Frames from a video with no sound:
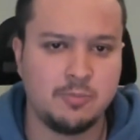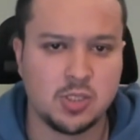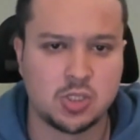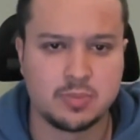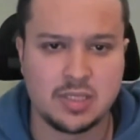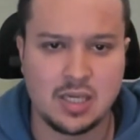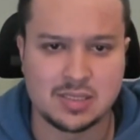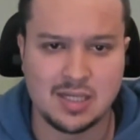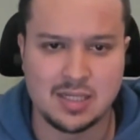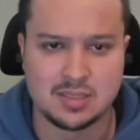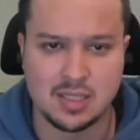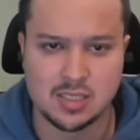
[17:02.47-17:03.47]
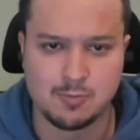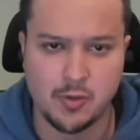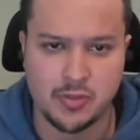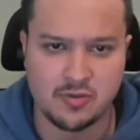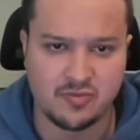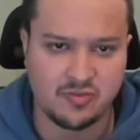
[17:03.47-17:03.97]
bishop takes, knight takes,
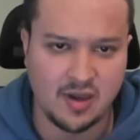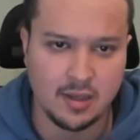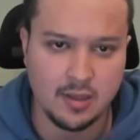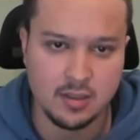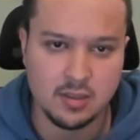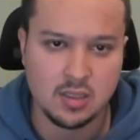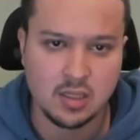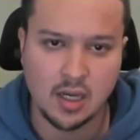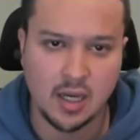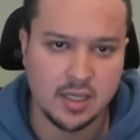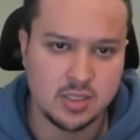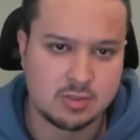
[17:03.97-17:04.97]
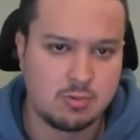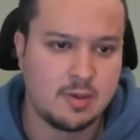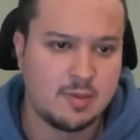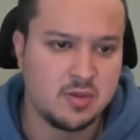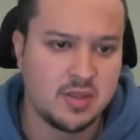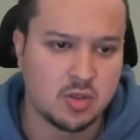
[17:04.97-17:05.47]
both are fine. I just
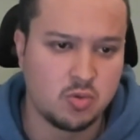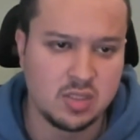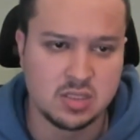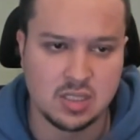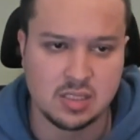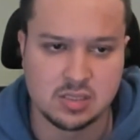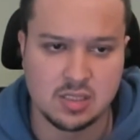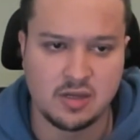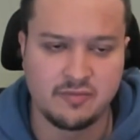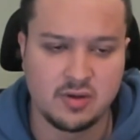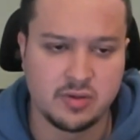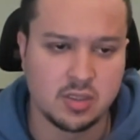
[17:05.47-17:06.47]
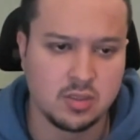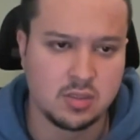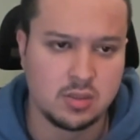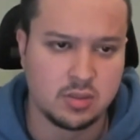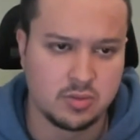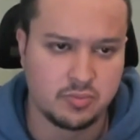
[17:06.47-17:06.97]
remember that queen takes is not very
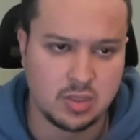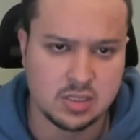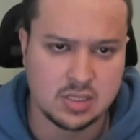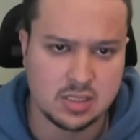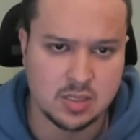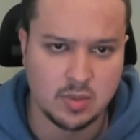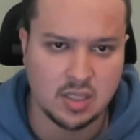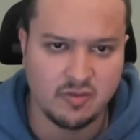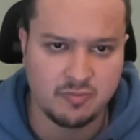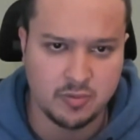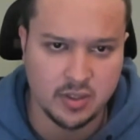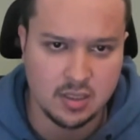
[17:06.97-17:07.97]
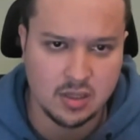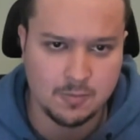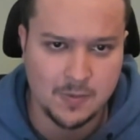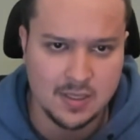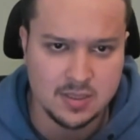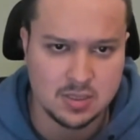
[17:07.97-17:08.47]
good because that's something I've played in the
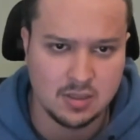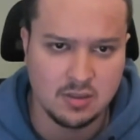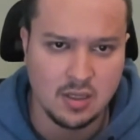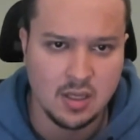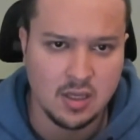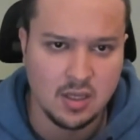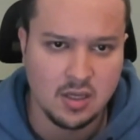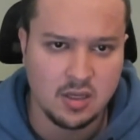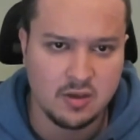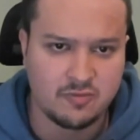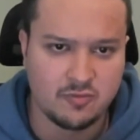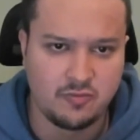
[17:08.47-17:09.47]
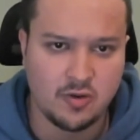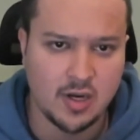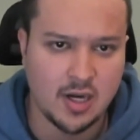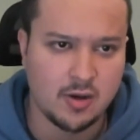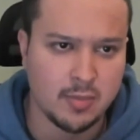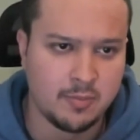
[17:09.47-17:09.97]
past, and what I
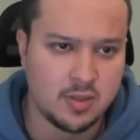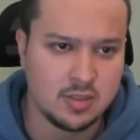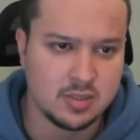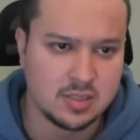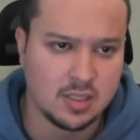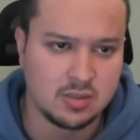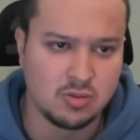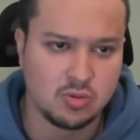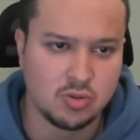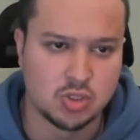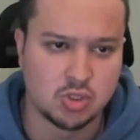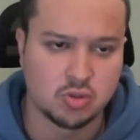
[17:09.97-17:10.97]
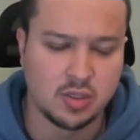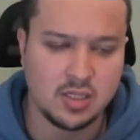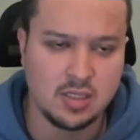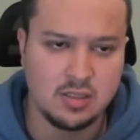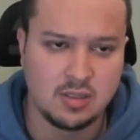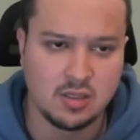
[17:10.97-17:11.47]
remember is that you just
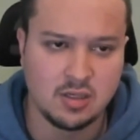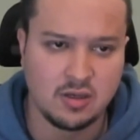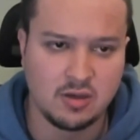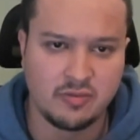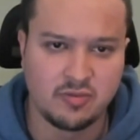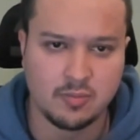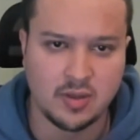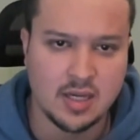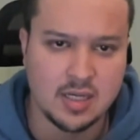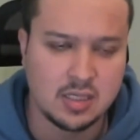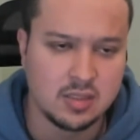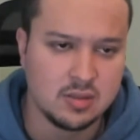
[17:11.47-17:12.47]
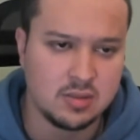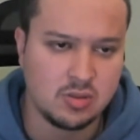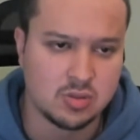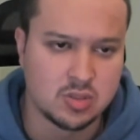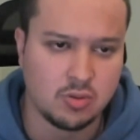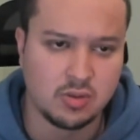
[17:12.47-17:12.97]
trade if you're black and you're
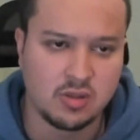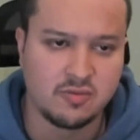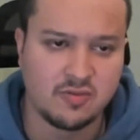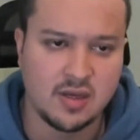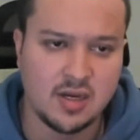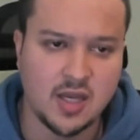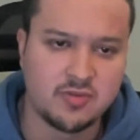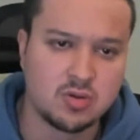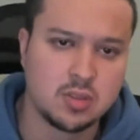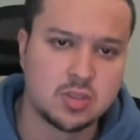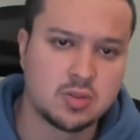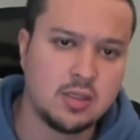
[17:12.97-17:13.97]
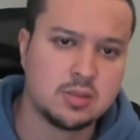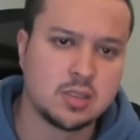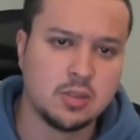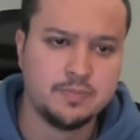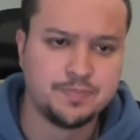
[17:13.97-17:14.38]
totally fine after the trade. So